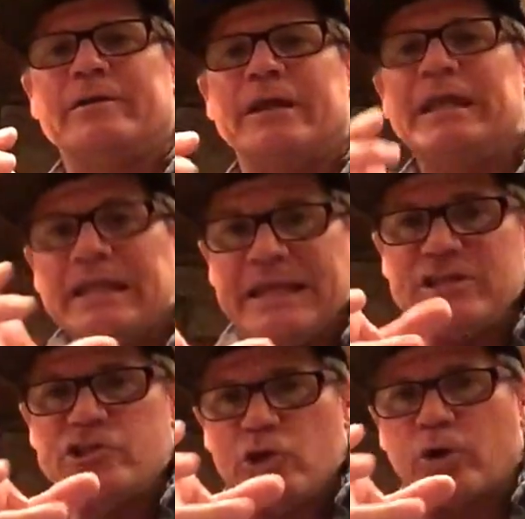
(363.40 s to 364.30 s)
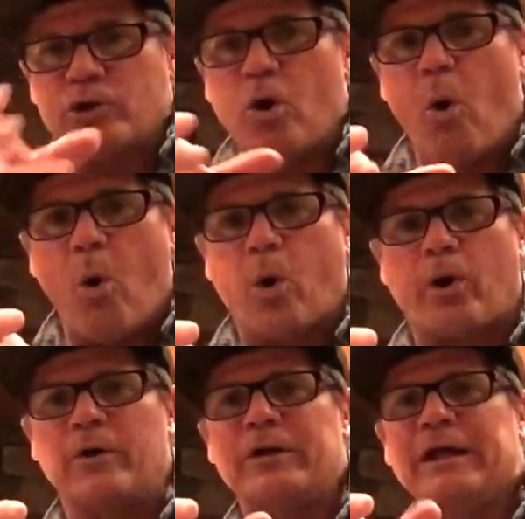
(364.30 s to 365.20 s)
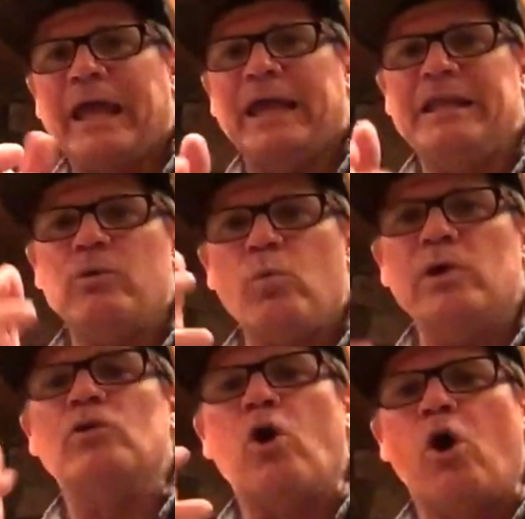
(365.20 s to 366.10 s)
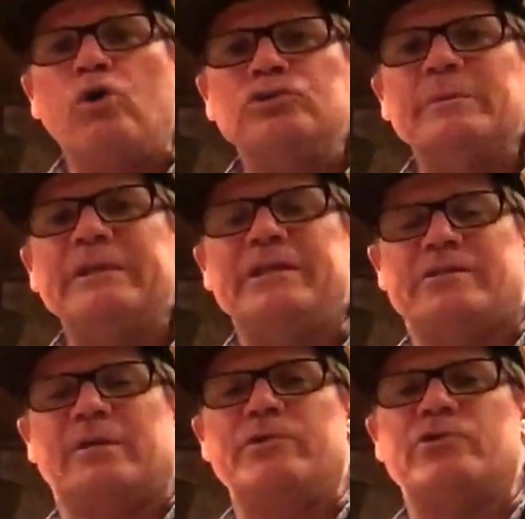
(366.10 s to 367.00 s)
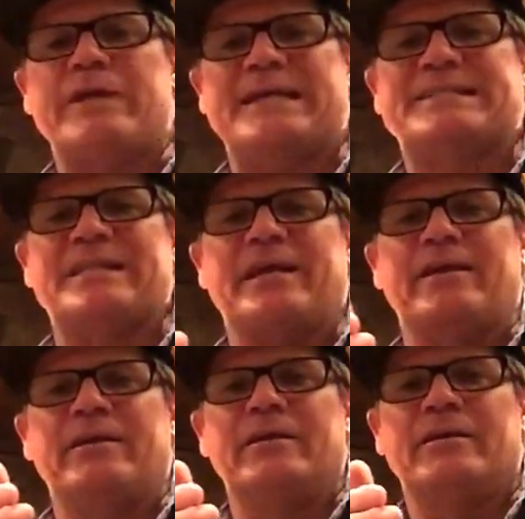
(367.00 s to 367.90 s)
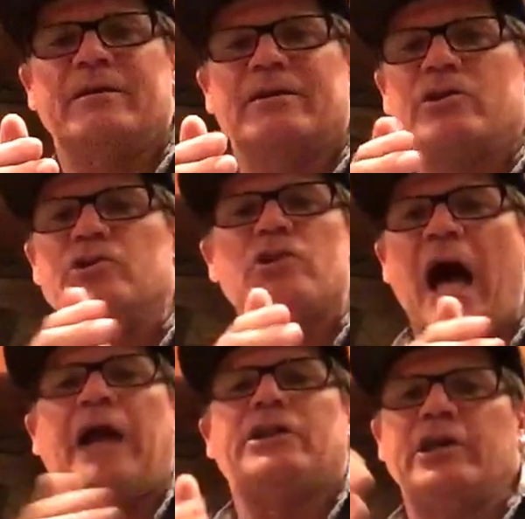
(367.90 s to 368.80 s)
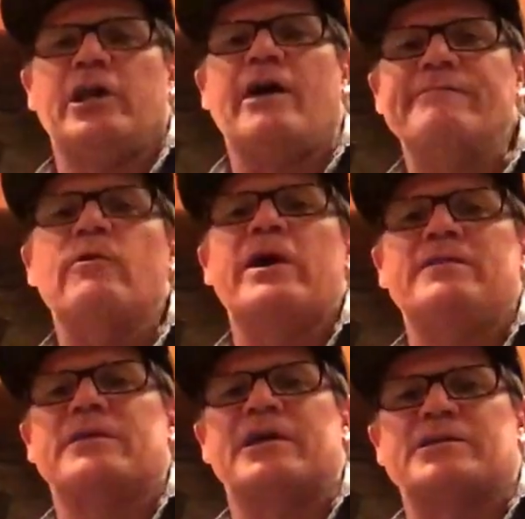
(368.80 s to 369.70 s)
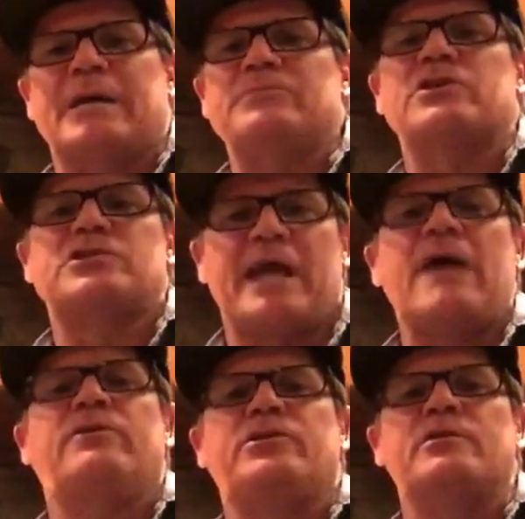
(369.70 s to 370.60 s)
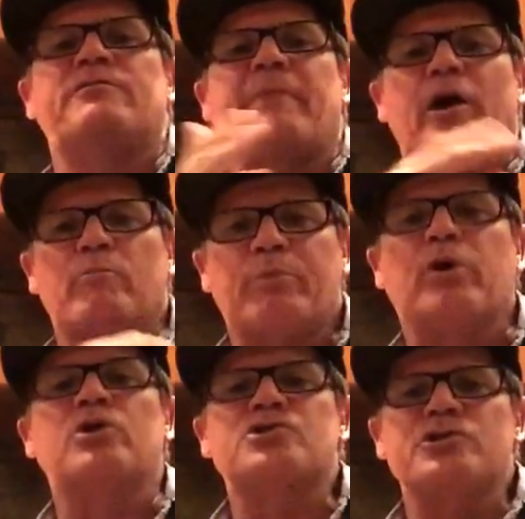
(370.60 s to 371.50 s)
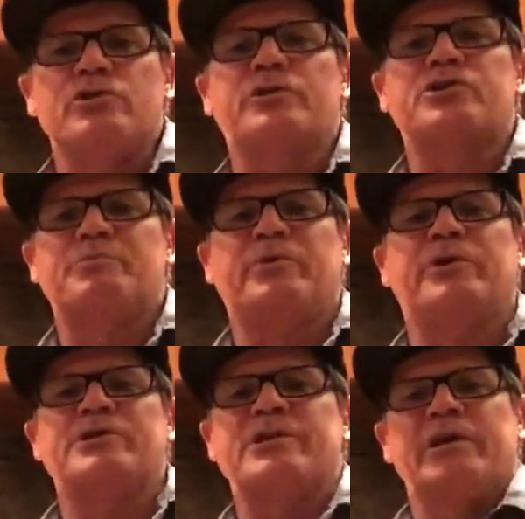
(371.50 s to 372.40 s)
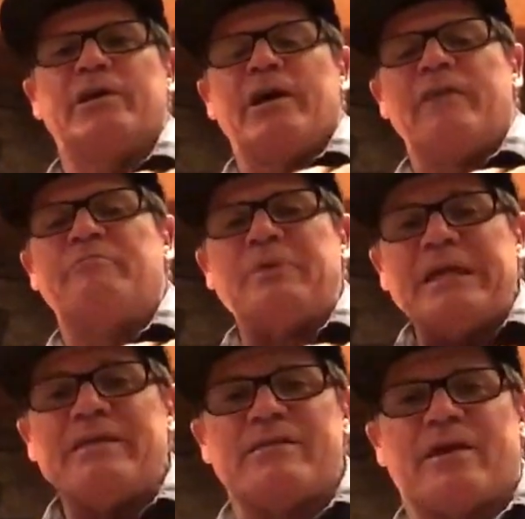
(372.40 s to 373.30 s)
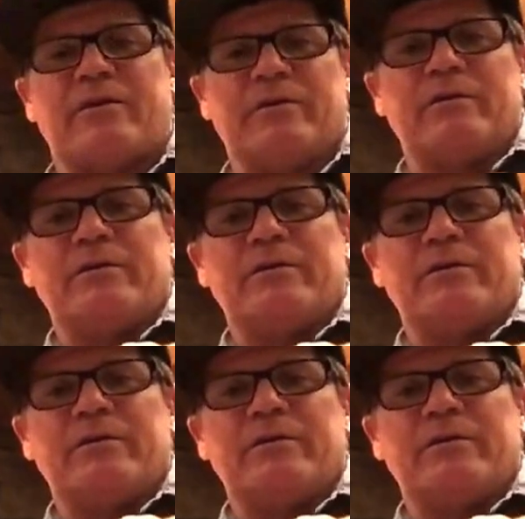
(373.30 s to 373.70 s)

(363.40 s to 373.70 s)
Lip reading: It is your core, and it will ultimately determine your destiny. You're not going to avoid this. I'm just telling you from my own personal experience of being there.